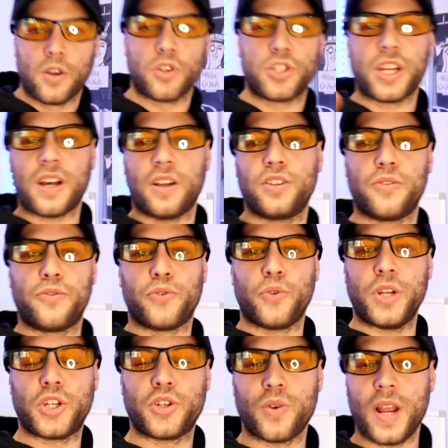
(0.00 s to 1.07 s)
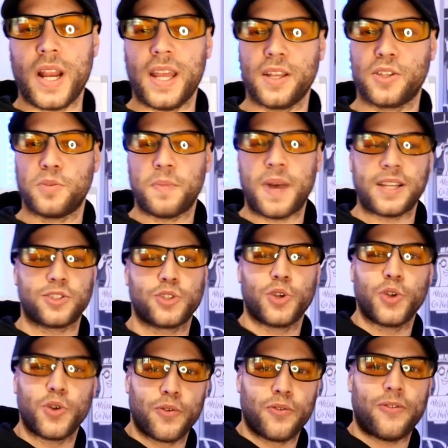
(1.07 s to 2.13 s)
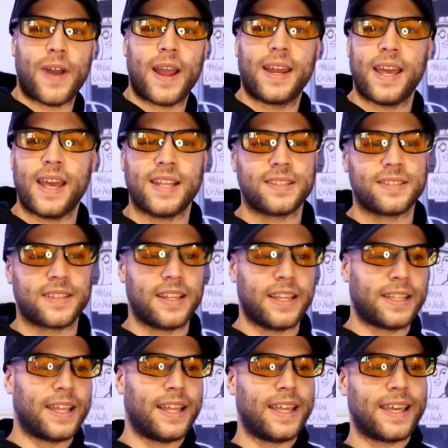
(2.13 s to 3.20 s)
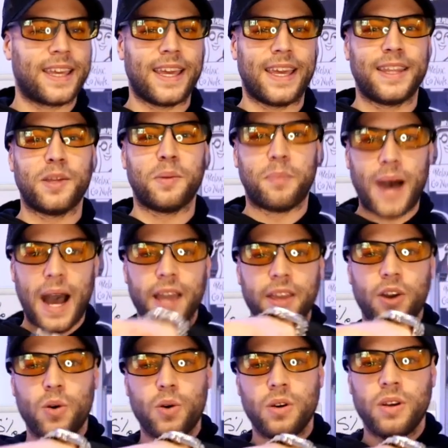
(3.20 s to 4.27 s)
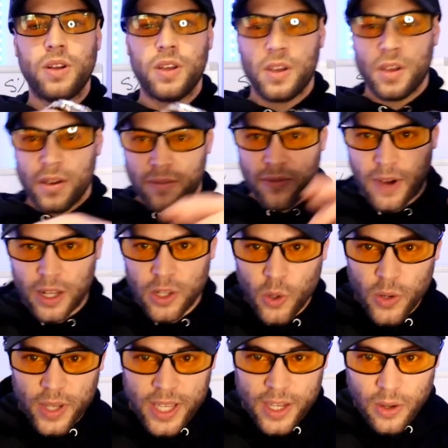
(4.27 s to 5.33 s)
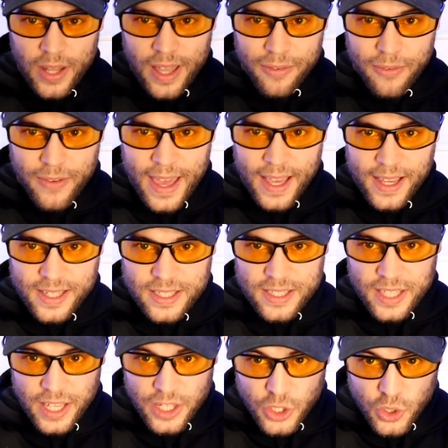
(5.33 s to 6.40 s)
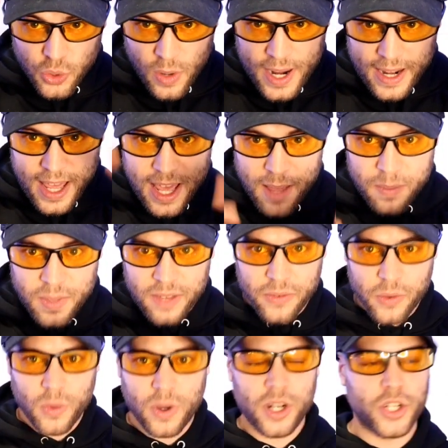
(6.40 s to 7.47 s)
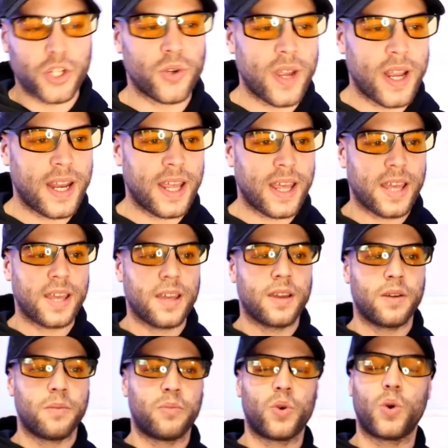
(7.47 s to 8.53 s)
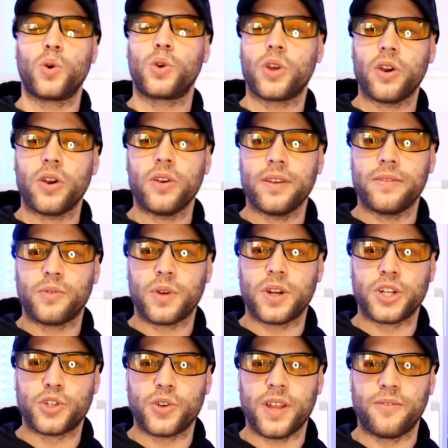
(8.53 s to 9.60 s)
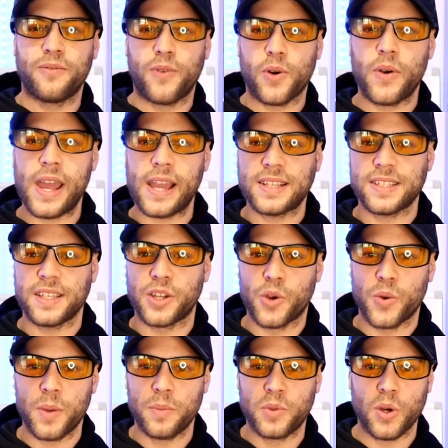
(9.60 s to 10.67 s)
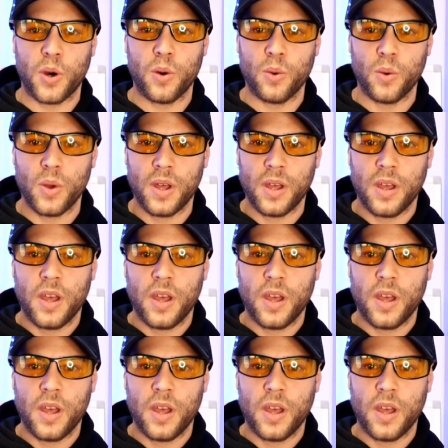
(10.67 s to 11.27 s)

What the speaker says: go check out the free training to master your finance. Click the link in the bio. Follow Eagle FX and join them if you want a trading broker, if you want to trade Forex and crypto.